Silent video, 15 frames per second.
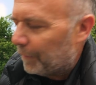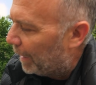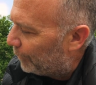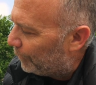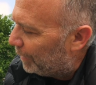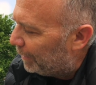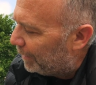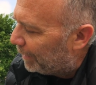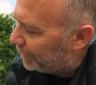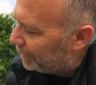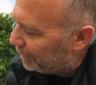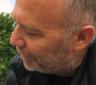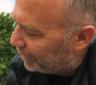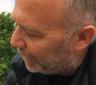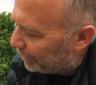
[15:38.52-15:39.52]
I really like
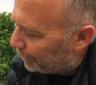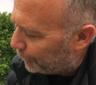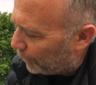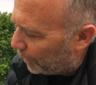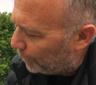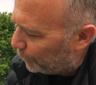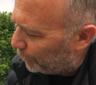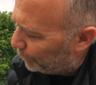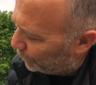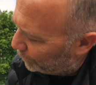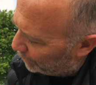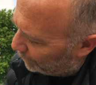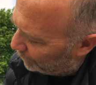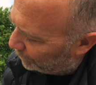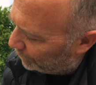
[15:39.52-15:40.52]
this kind of crumb,
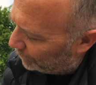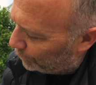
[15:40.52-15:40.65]
which is